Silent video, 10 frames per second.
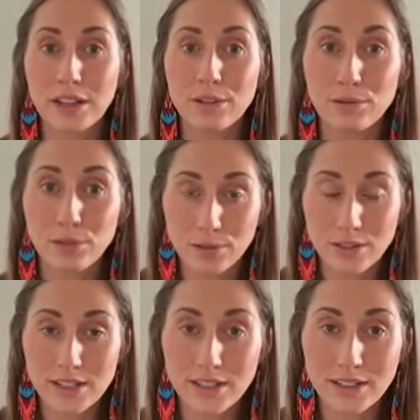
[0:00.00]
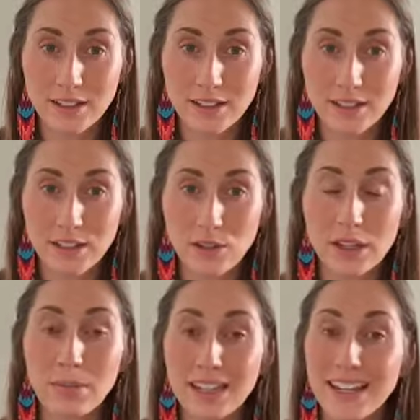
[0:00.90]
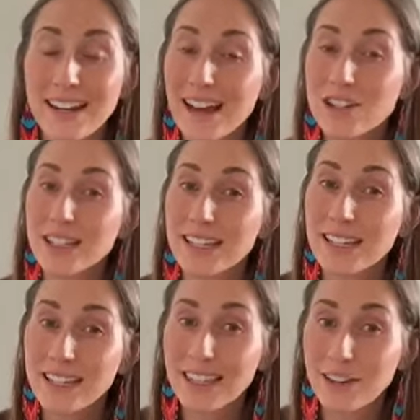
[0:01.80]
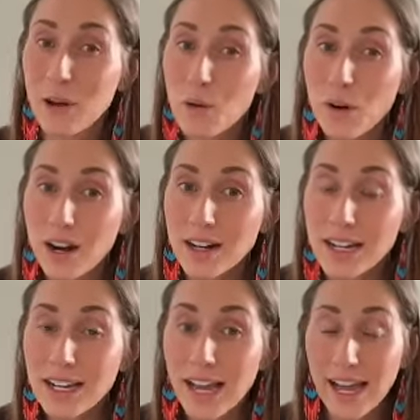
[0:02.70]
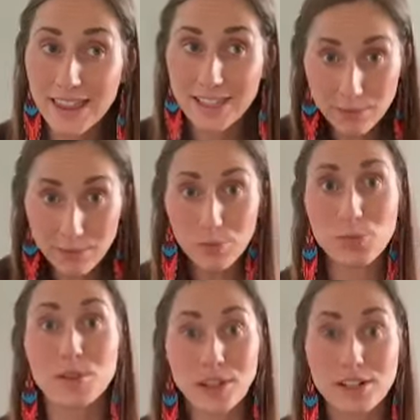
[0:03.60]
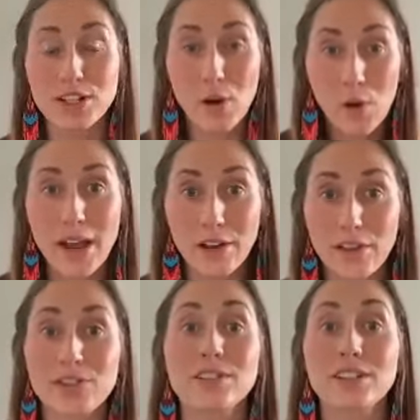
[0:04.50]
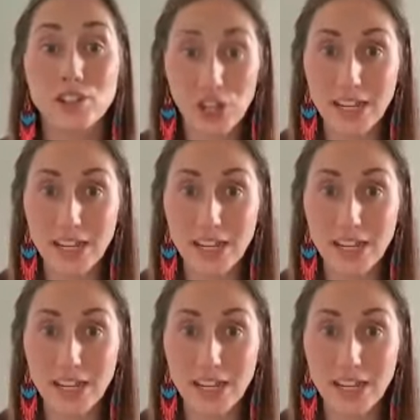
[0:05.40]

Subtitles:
and the root, you can begin actually healing the core, and the symptoms will start to go away. It will start to